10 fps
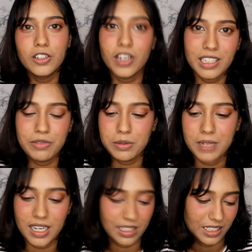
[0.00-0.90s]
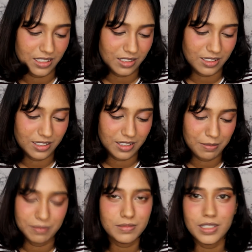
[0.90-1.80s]
not even Mark, like just
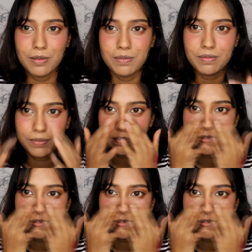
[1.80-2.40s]
someone